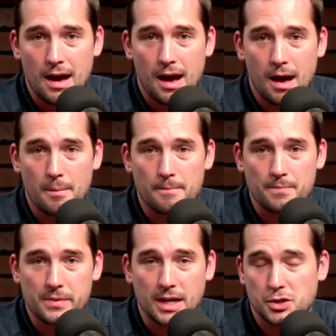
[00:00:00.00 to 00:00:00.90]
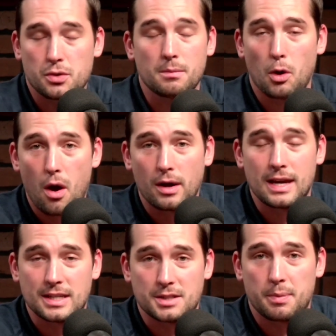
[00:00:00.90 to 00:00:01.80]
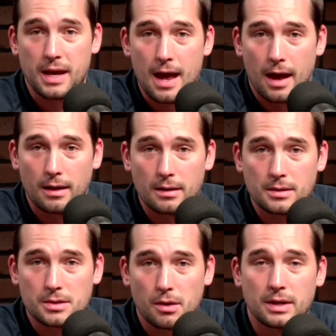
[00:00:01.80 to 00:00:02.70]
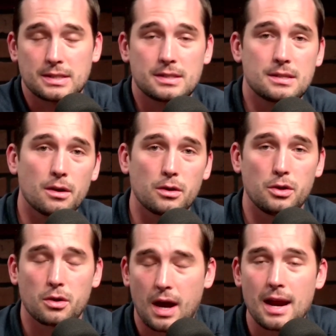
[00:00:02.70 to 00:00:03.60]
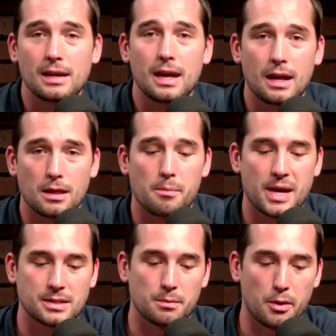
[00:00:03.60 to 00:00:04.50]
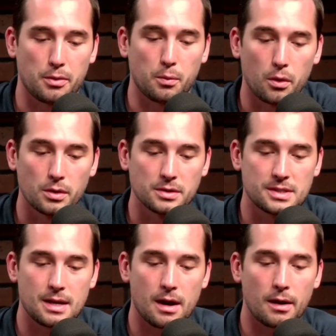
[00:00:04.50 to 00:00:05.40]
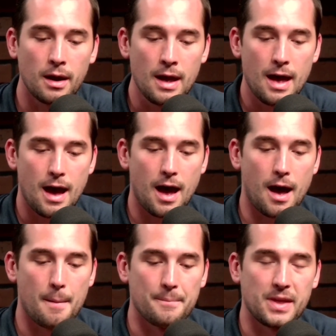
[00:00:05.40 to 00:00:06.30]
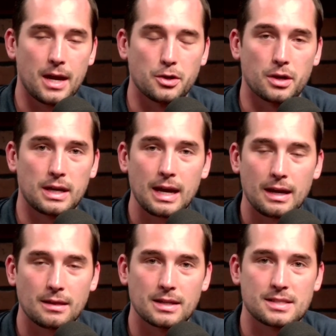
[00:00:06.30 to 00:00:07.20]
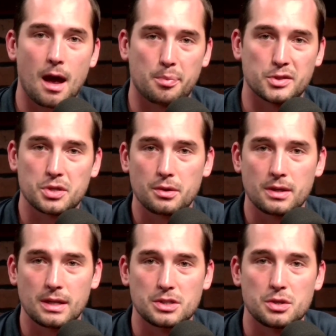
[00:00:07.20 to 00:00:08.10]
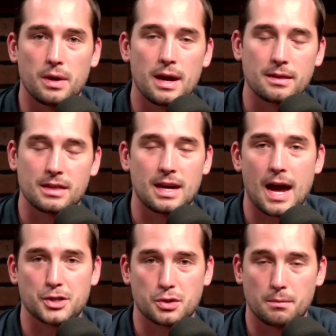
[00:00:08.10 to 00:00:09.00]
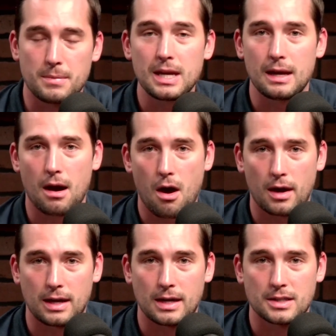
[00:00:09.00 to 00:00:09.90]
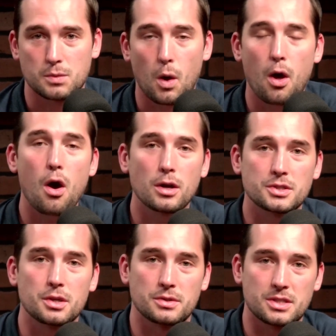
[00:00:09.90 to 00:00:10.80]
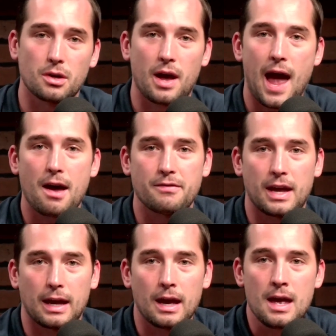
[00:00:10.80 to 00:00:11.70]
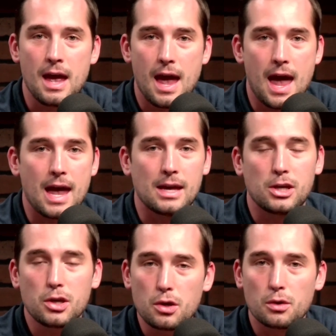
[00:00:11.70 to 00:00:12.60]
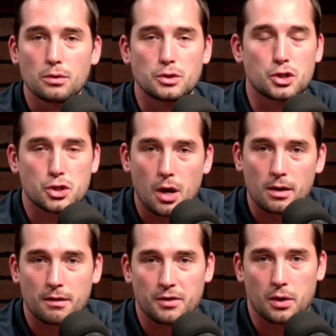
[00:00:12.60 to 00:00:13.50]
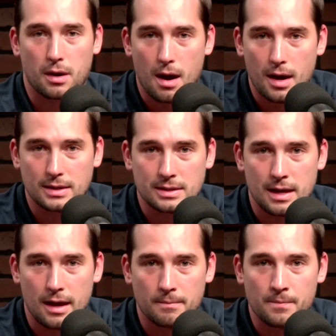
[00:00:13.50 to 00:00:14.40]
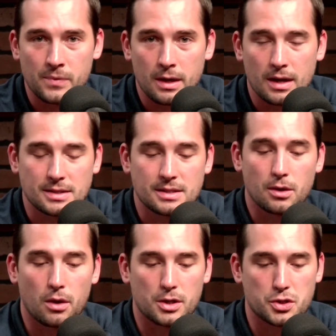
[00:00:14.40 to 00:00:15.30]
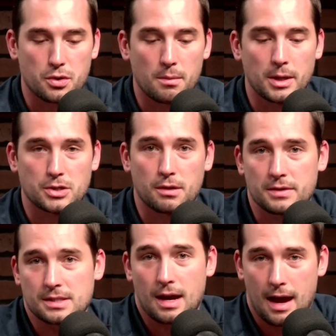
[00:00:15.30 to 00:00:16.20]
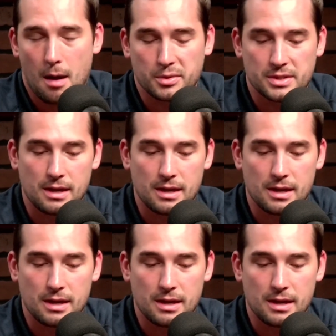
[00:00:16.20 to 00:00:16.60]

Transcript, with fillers: um, and streamed on ESPN. So it's still, you're kind of getting the best of both worlds there. Um, and you're getting this opportunity to hit the national media audience while also still having a huge chunk of your content uh, still on a streaming service like Apple